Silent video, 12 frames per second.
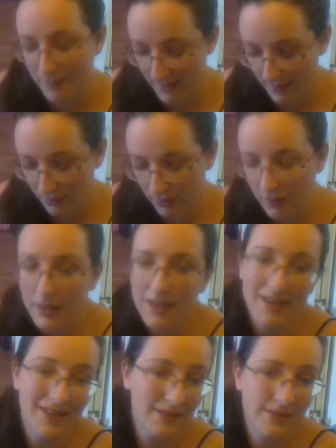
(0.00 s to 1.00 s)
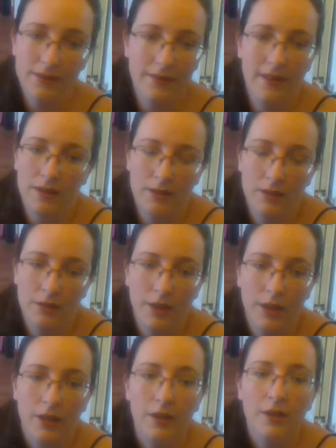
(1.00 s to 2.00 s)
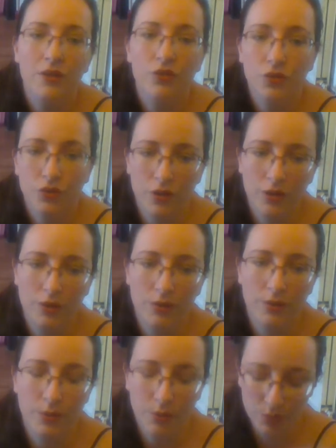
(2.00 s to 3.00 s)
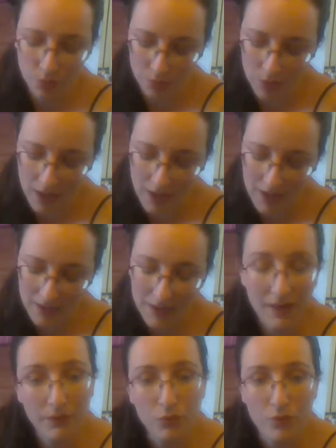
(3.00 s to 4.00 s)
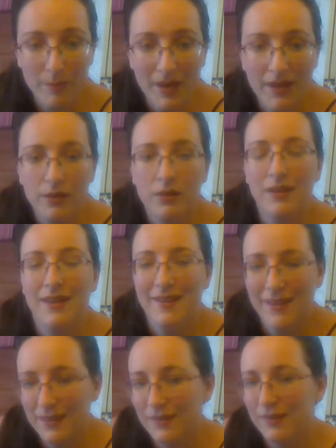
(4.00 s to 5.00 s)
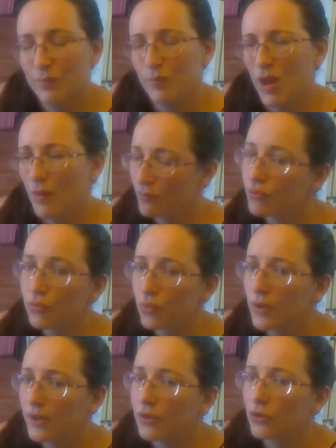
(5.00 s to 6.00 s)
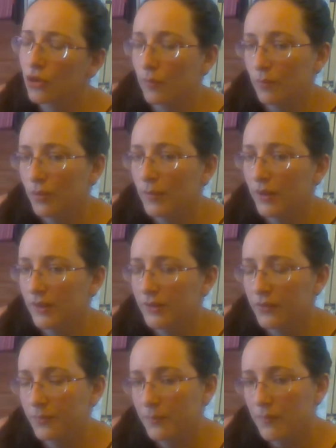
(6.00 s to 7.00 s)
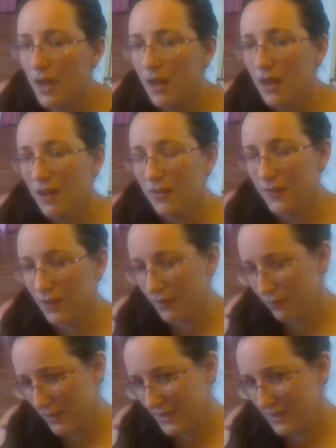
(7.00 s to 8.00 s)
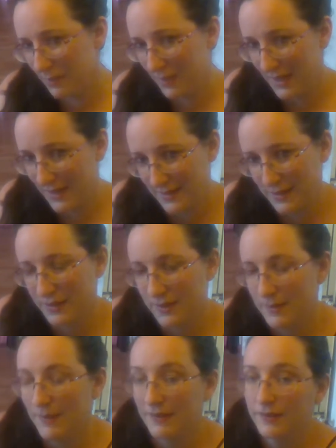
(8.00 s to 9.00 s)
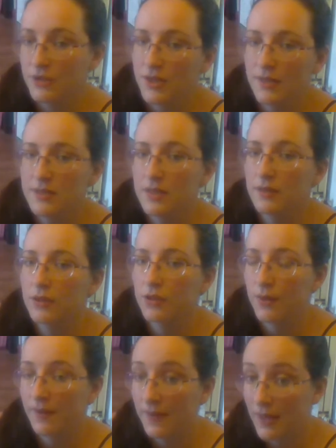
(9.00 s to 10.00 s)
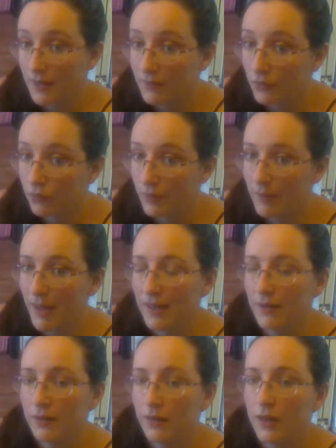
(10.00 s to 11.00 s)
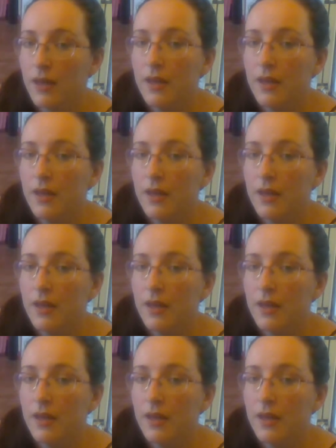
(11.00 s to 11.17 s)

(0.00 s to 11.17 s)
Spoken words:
Mail isn't that high. So Cavalry Mail is a pretty good compromise. The only reason I'm hesitant about suggesting that you get the Cavalry Mail